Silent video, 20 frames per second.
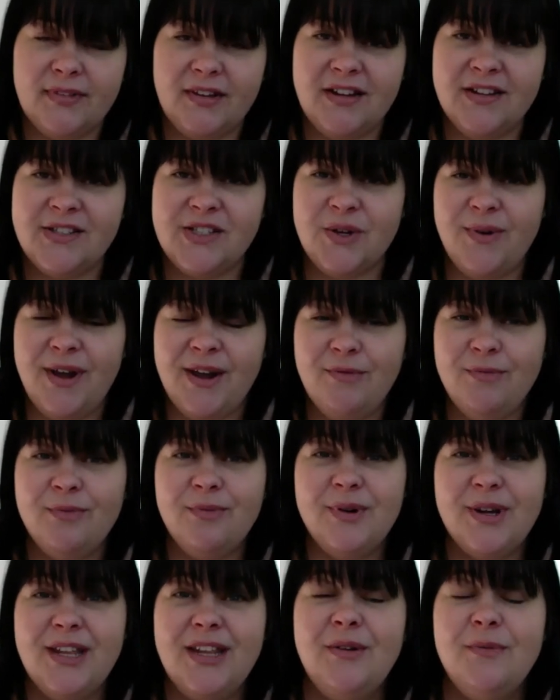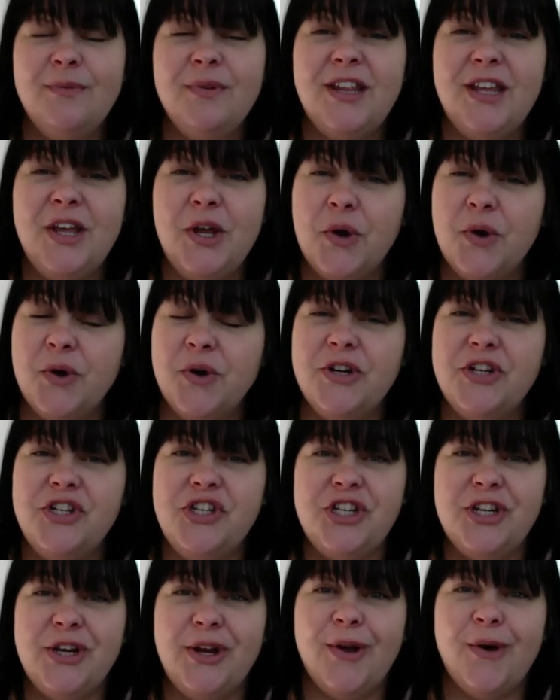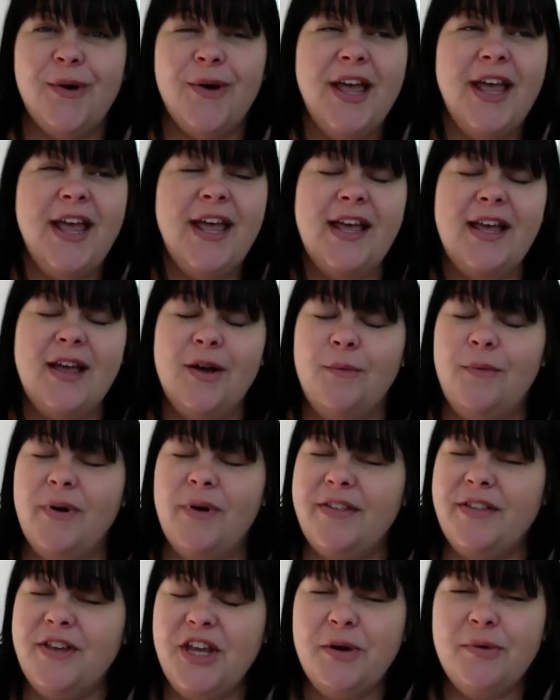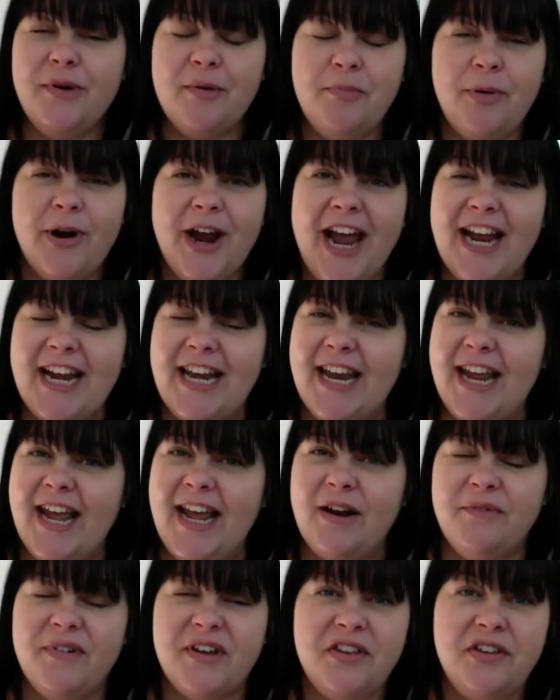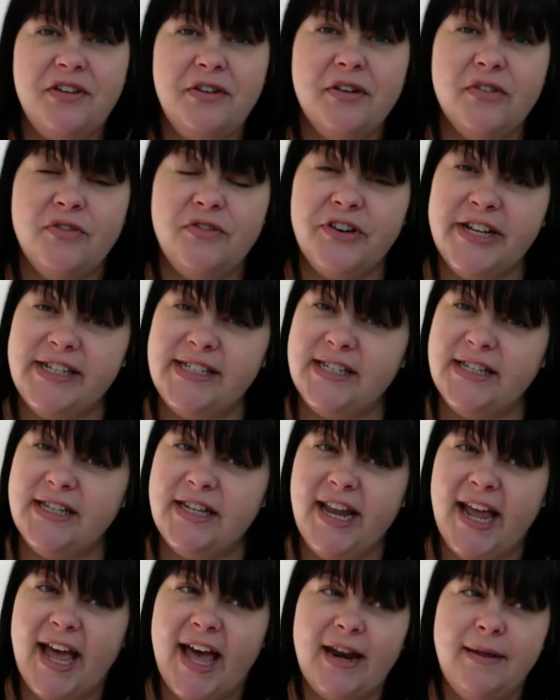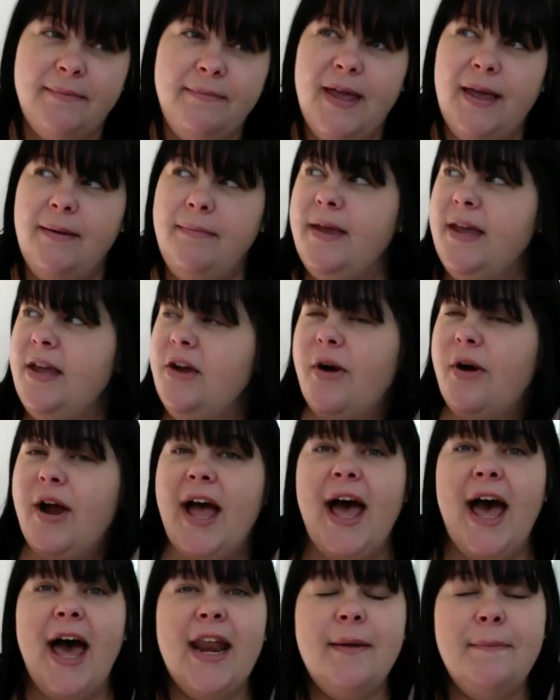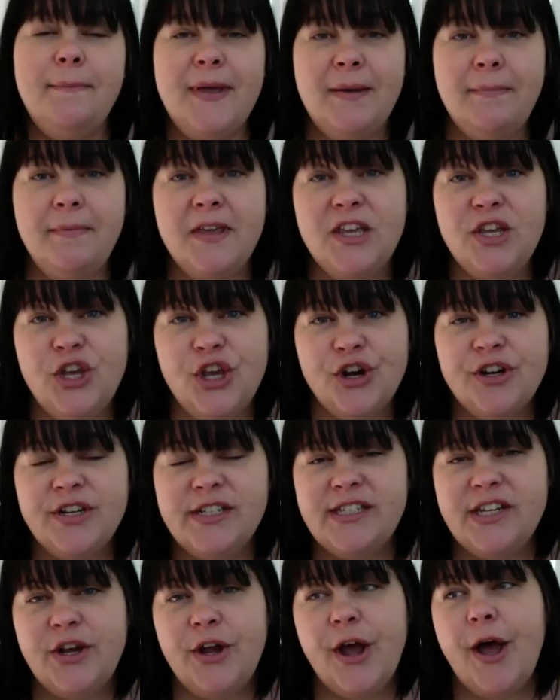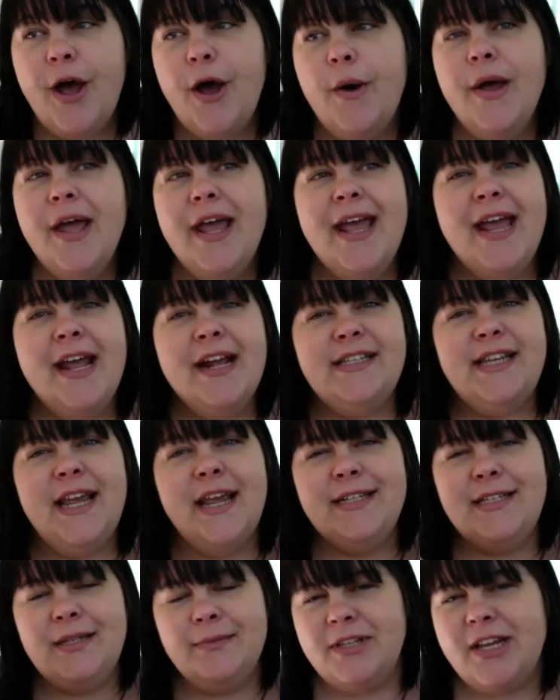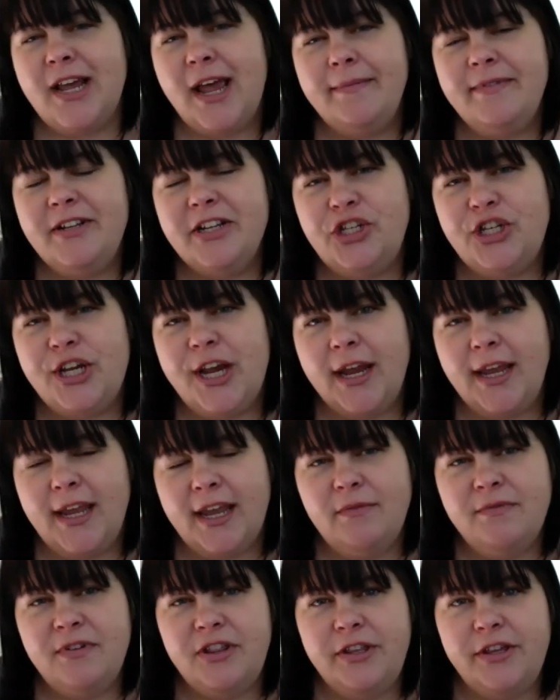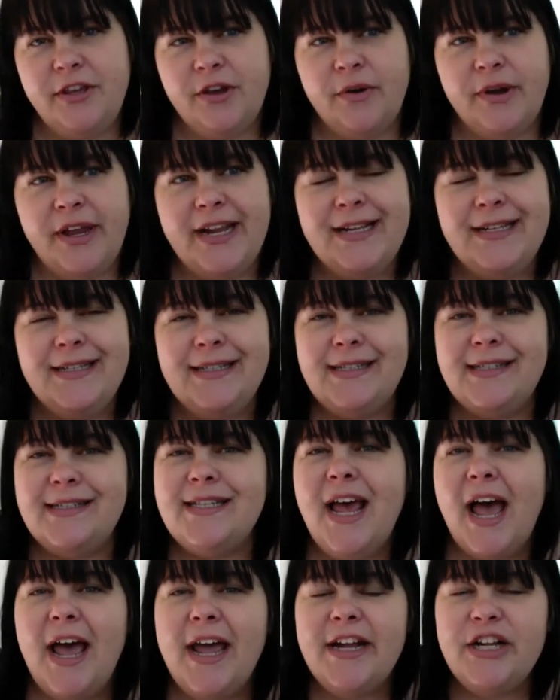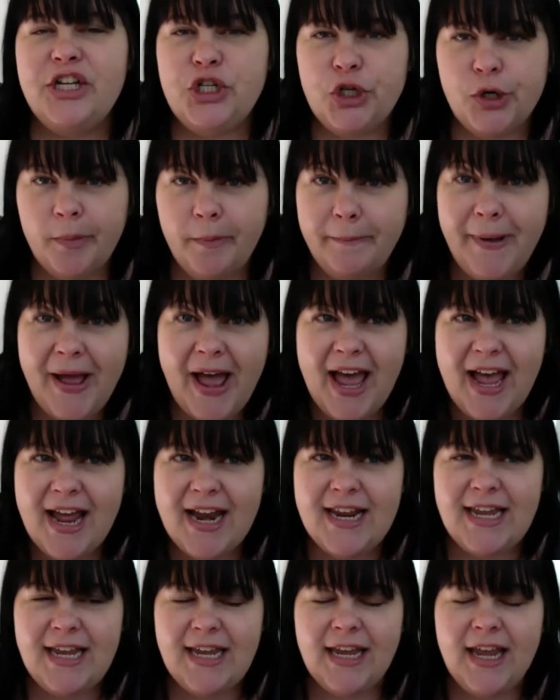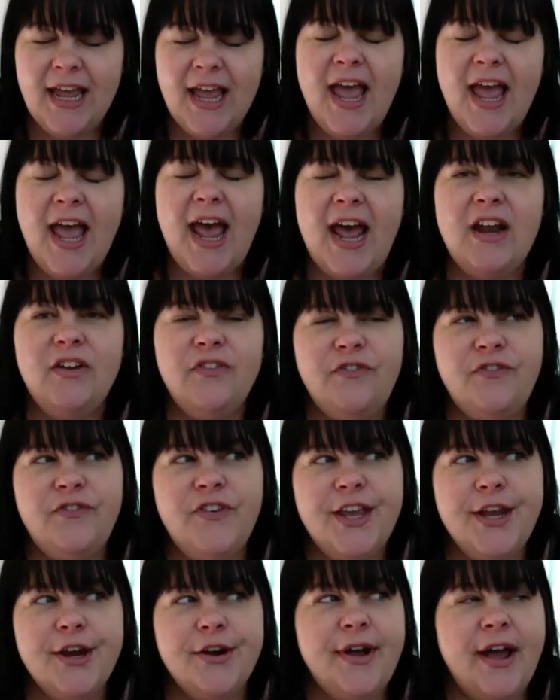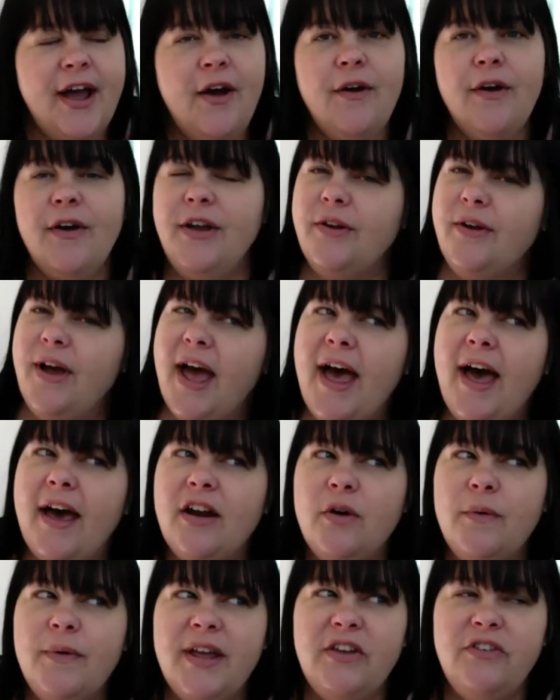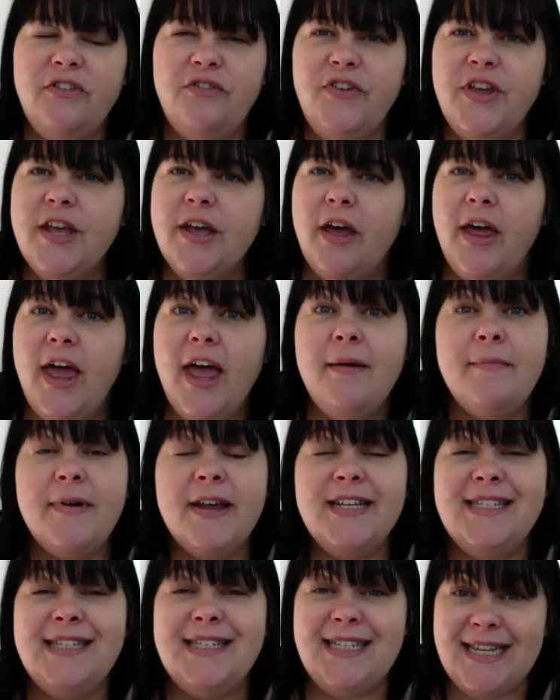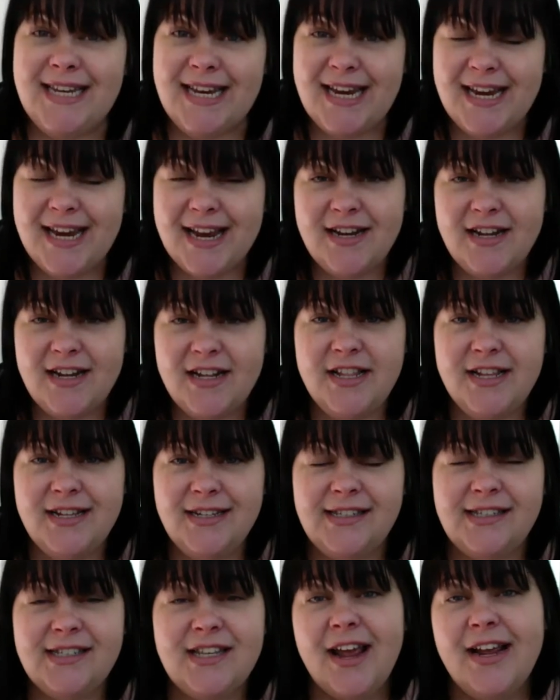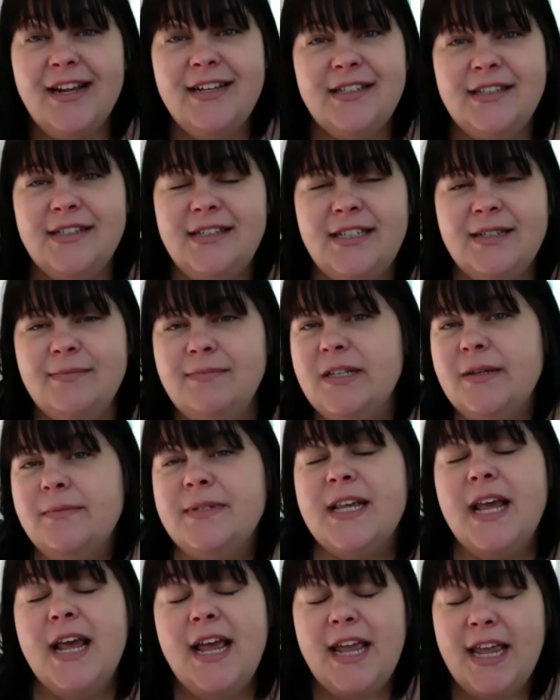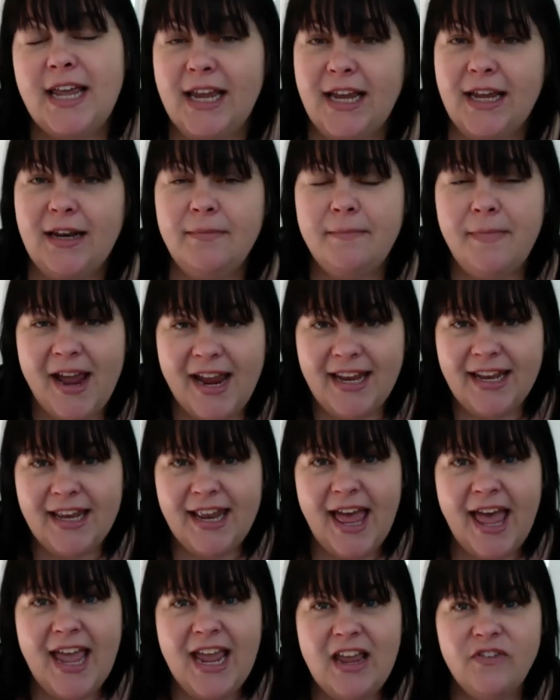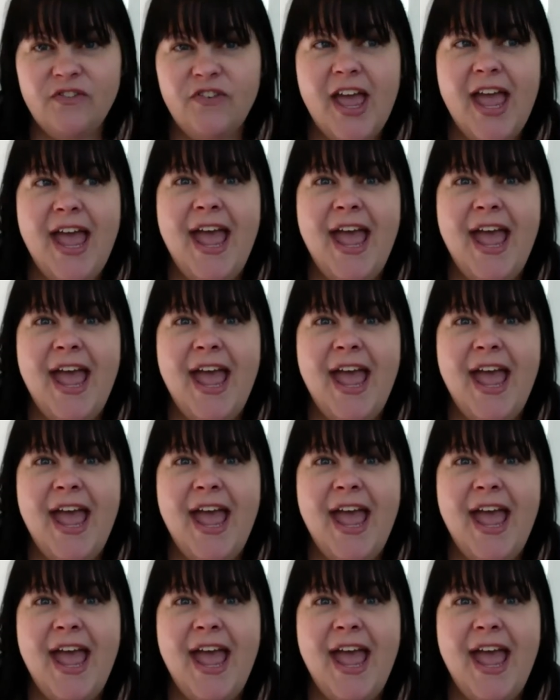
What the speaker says: So I really, really urge you, whether you are pregnant, whether you have recently had a baby or had a baby years ago, take some time to check in with you inside your body and figure out, you know, how do I feel? Am I seeing any of these signs and symptoms in my life?